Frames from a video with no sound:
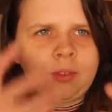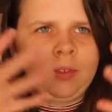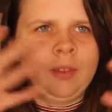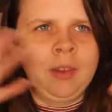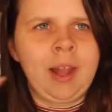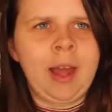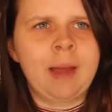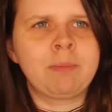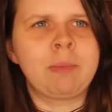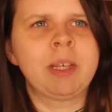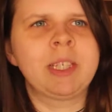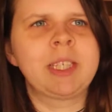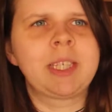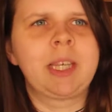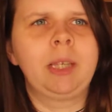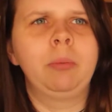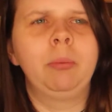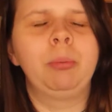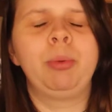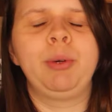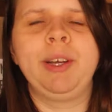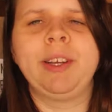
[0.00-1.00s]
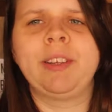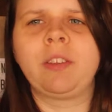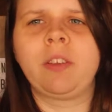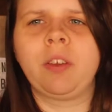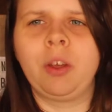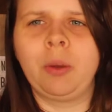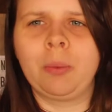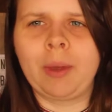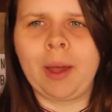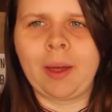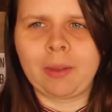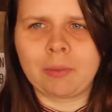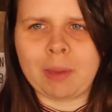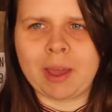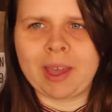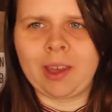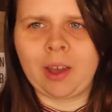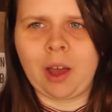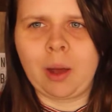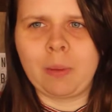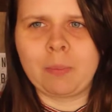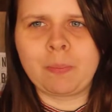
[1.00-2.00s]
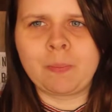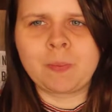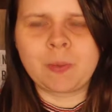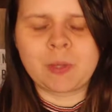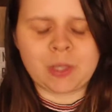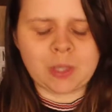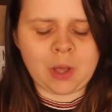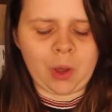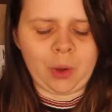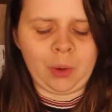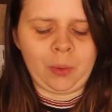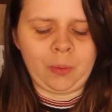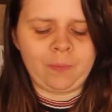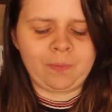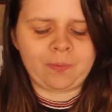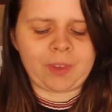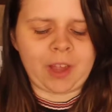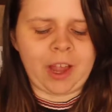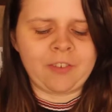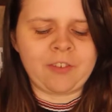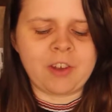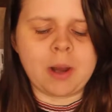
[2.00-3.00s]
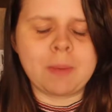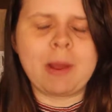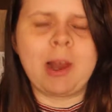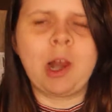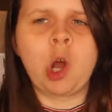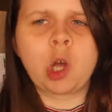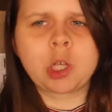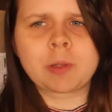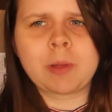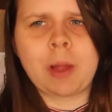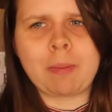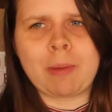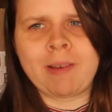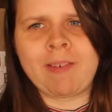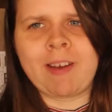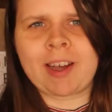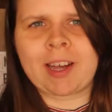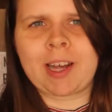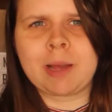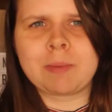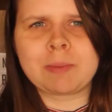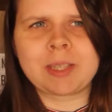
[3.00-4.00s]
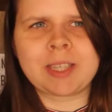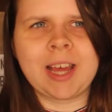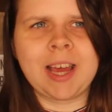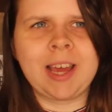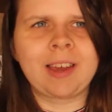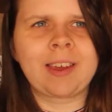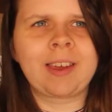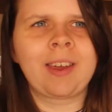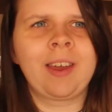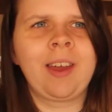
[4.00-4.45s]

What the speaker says: let my skin breathe too without the makeup, so I feel a bit lost without my red lipstick.